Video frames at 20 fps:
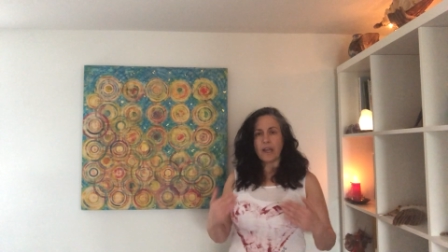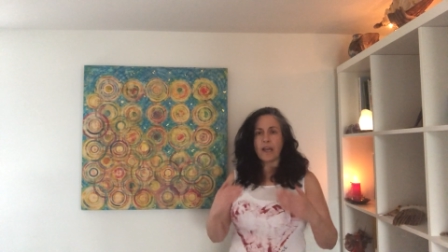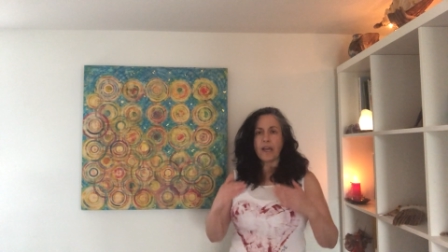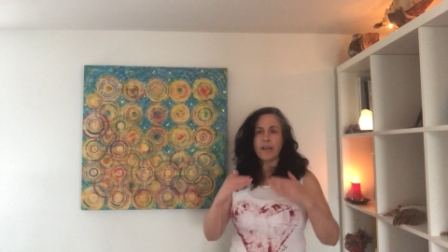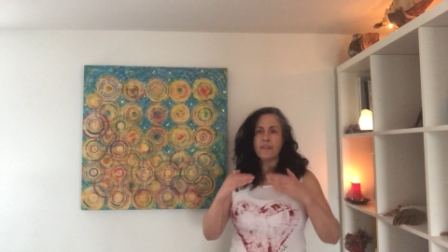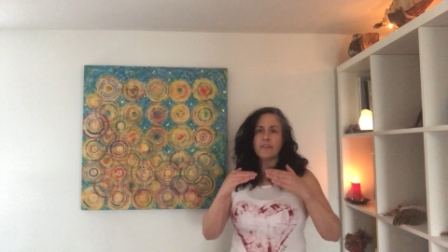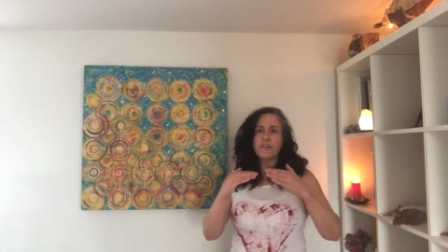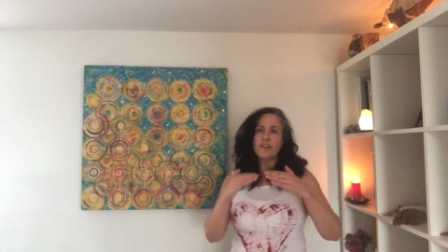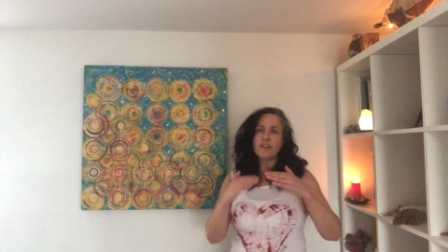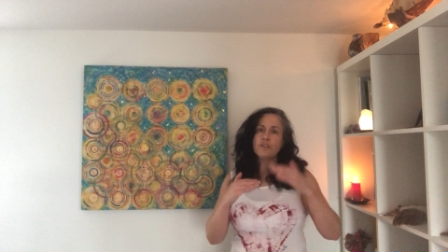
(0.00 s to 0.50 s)

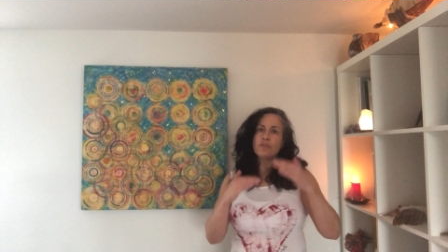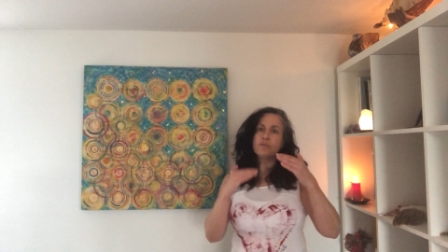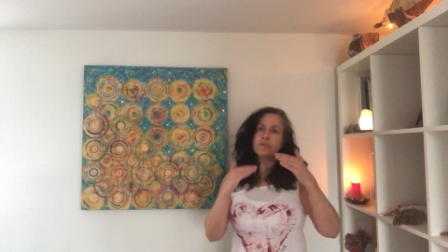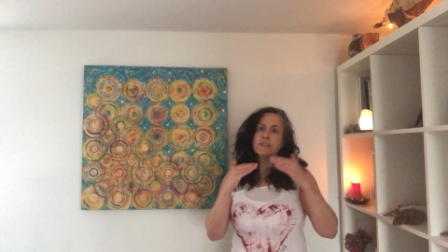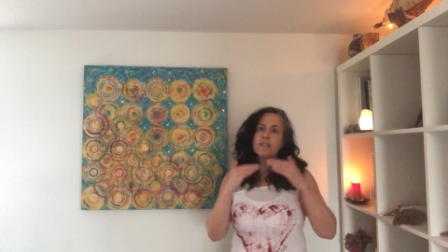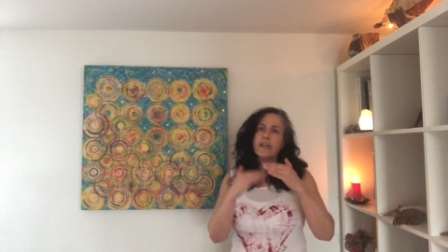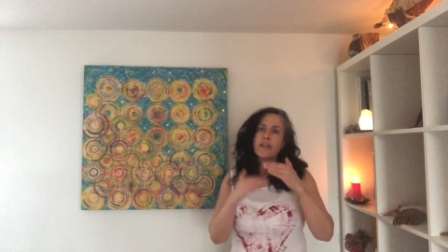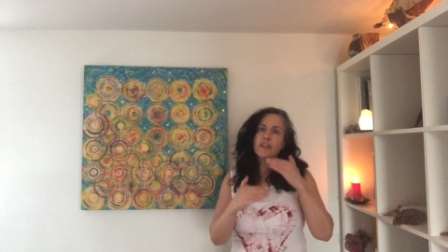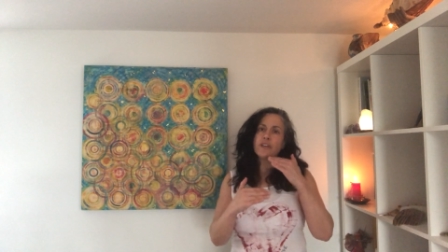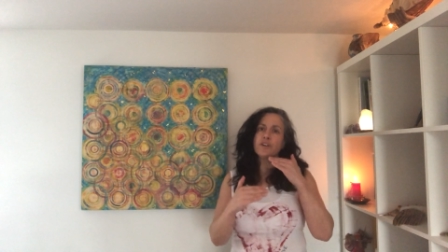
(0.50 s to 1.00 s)
And then you
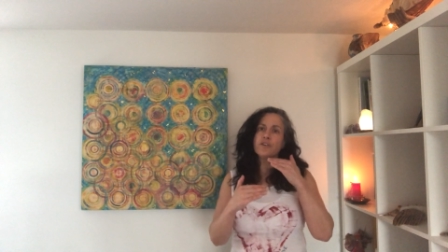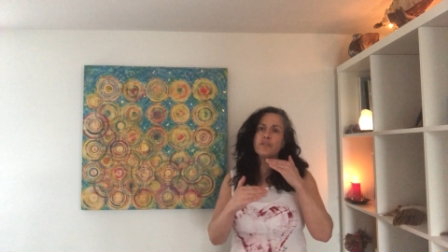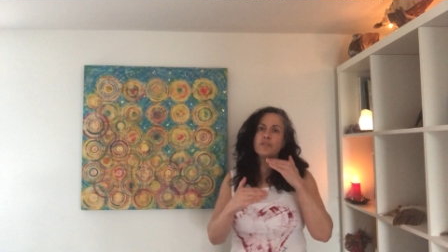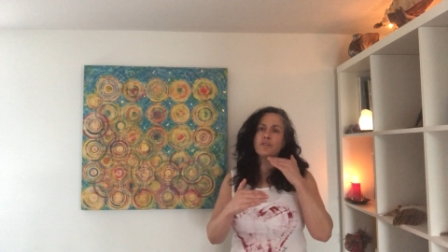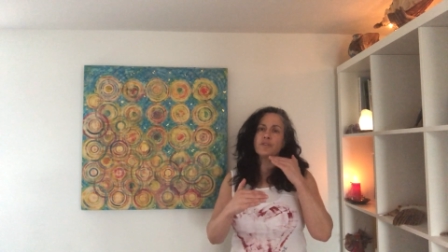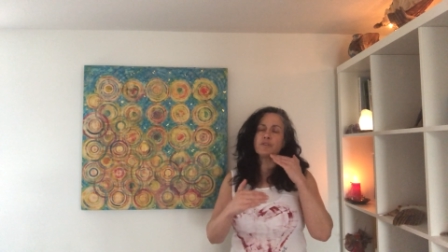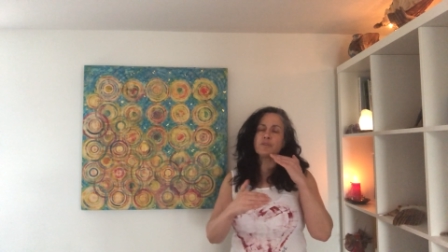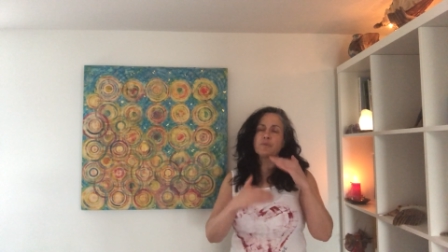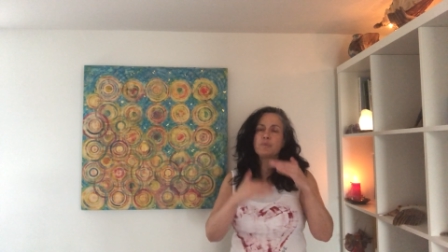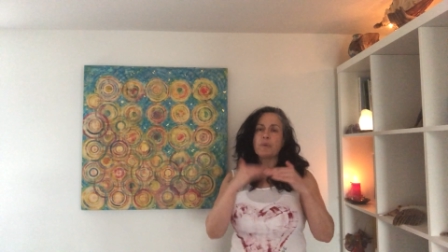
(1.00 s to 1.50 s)
layer
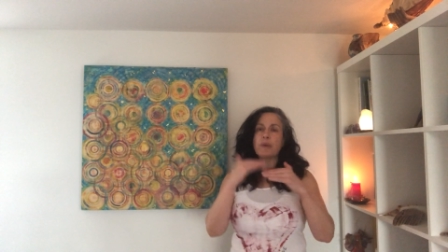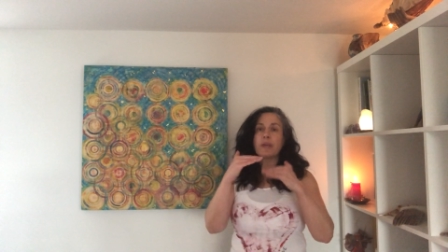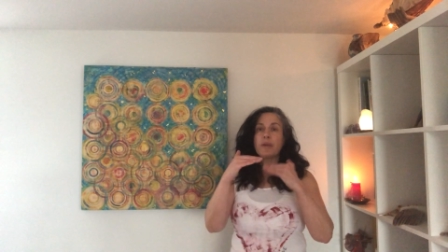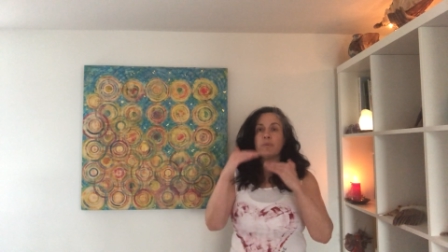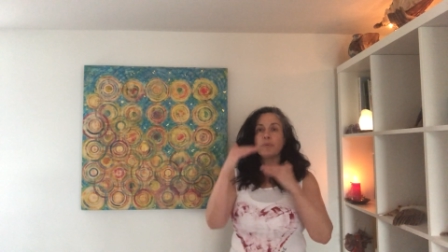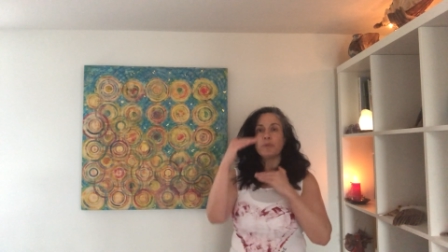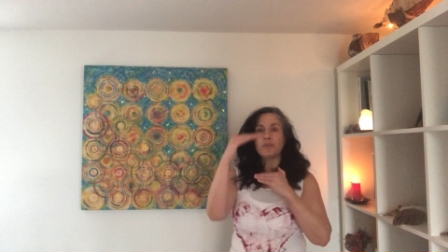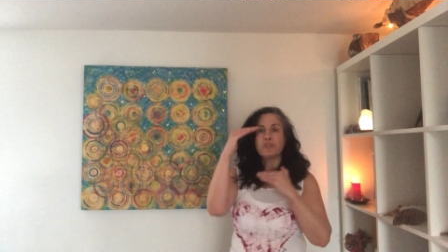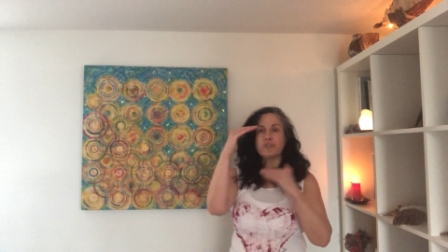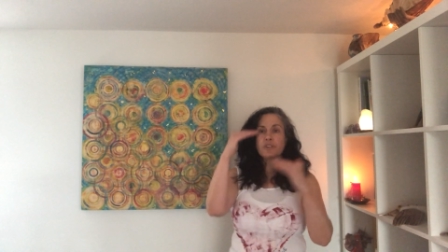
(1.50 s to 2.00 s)
those
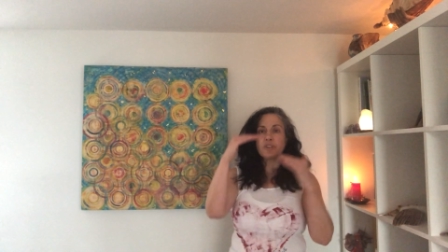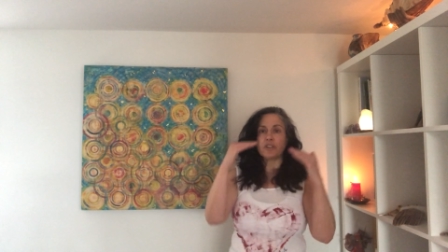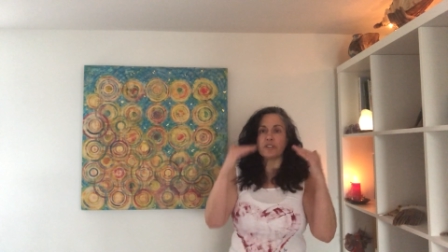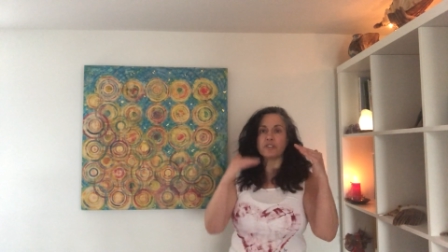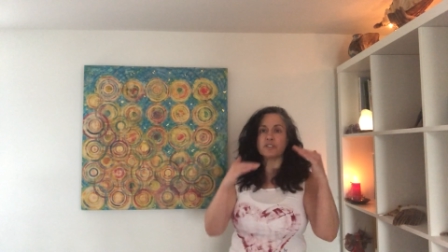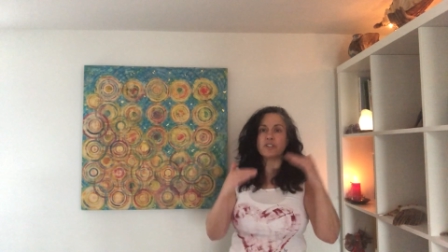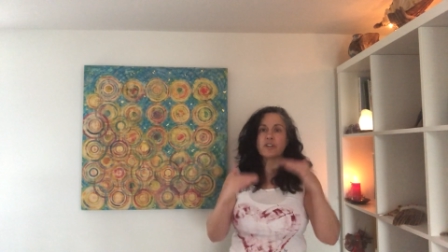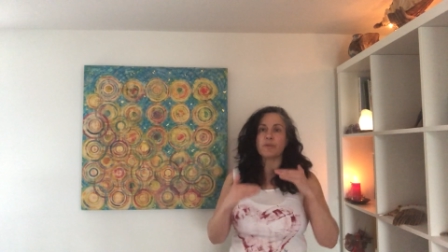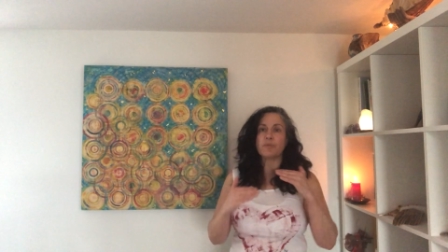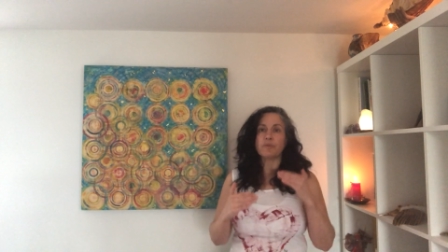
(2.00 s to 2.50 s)
papers
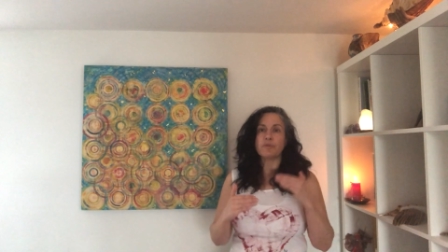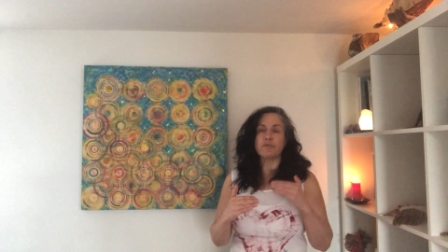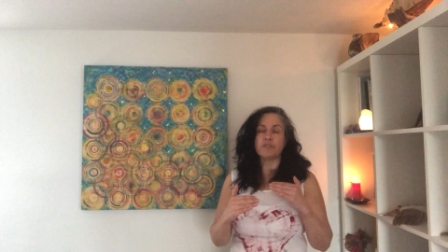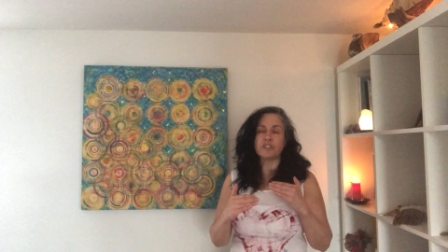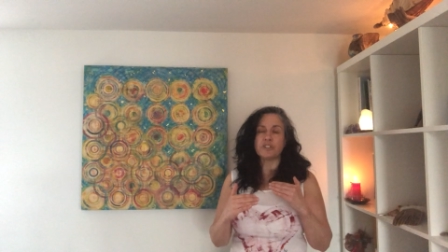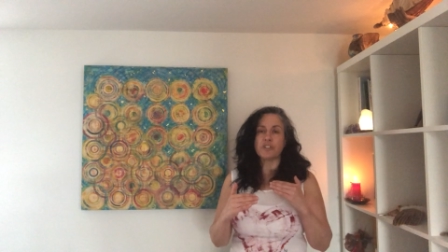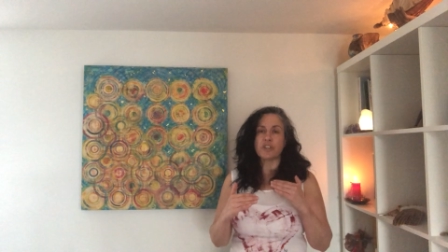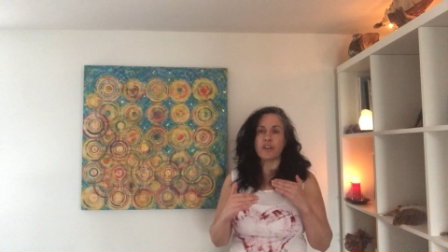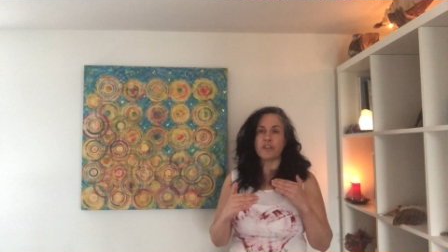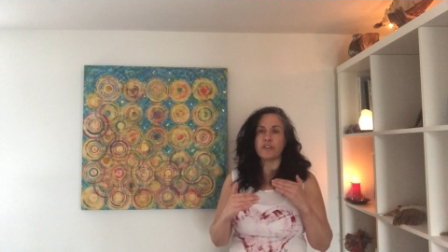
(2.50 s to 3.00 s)
on top of
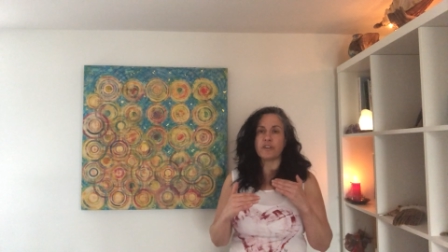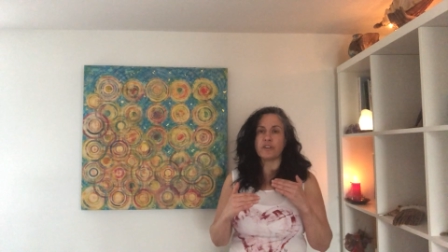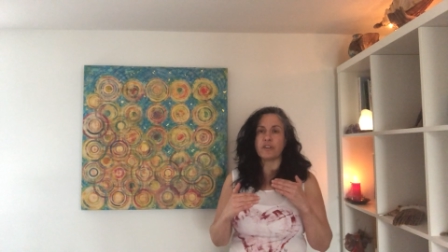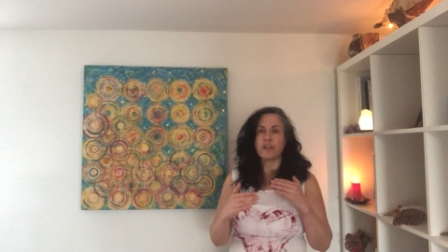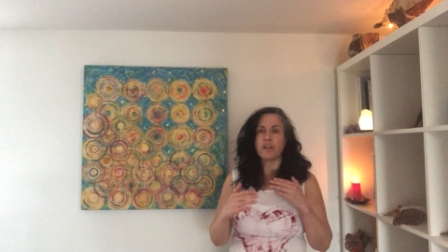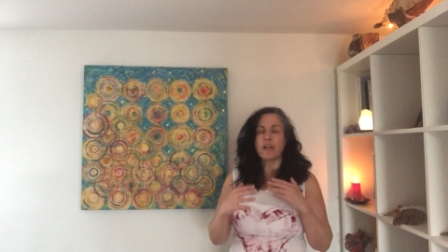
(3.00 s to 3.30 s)
each other.